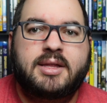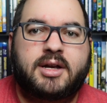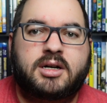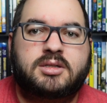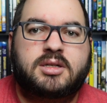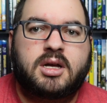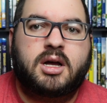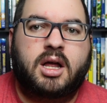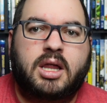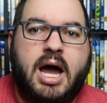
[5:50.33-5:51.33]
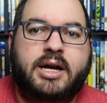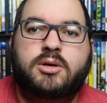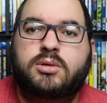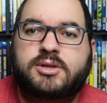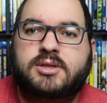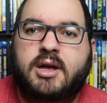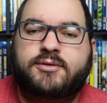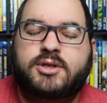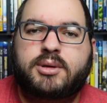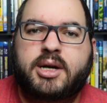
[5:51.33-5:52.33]
There's a lot of cool
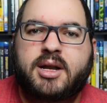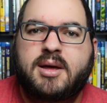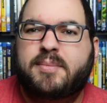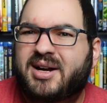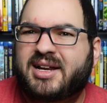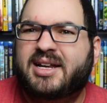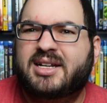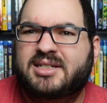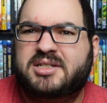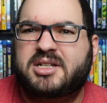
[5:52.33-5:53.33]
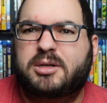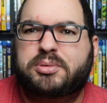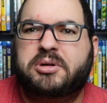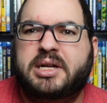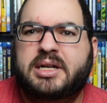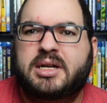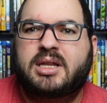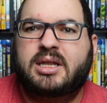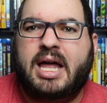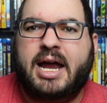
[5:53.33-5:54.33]
stuff to it, but it is still pretty
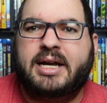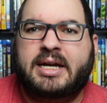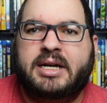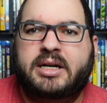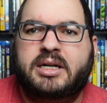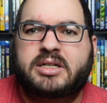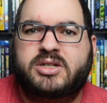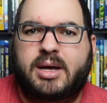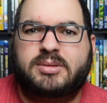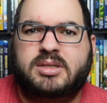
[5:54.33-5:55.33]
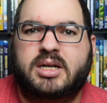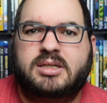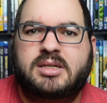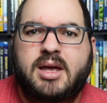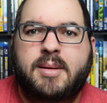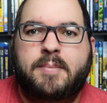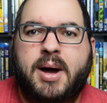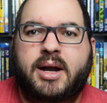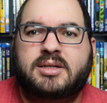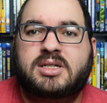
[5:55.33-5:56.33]
light in substance,
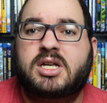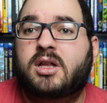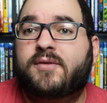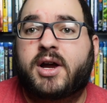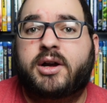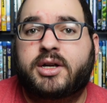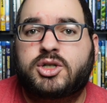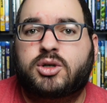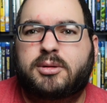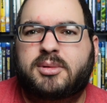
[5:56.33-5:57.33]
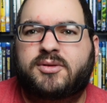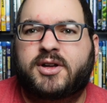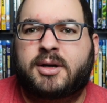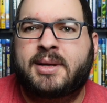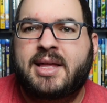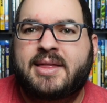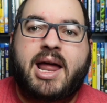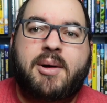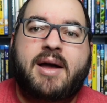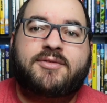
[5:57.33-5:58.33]
but still a very enjoyable film.
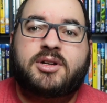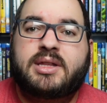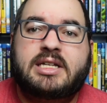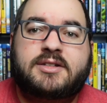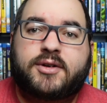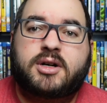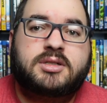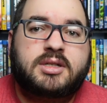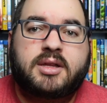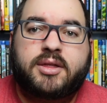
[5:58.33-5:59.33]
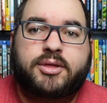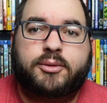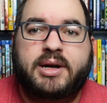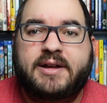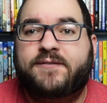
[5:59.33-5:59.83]
Now, after these first 3